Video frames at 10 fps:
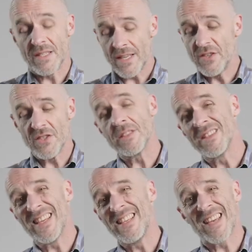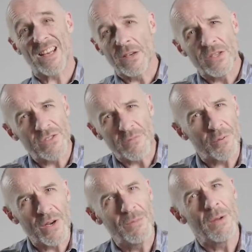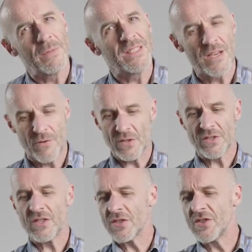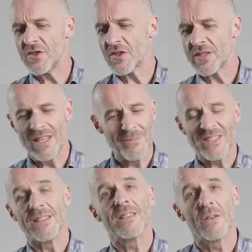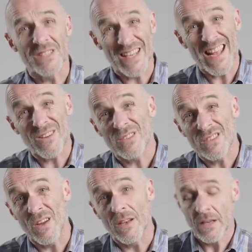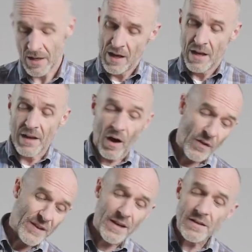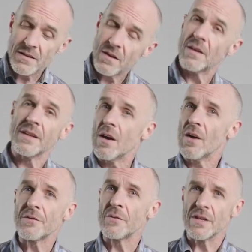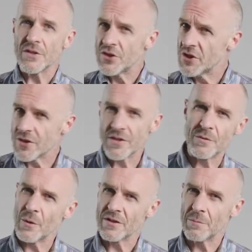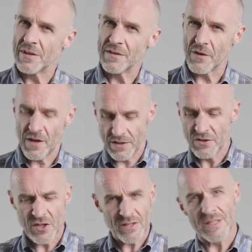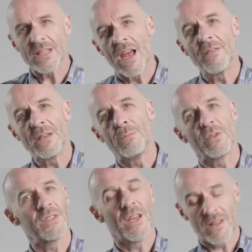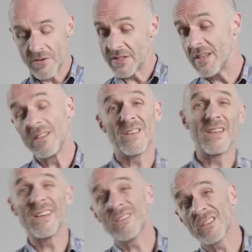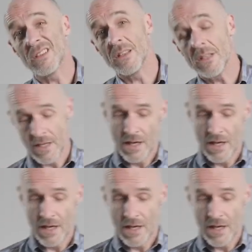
attention to detail and use of premium materials doesn't just limit itself to the outside. On the inside, the R3 is just as well specified and just as carefully put together as it is on the outside.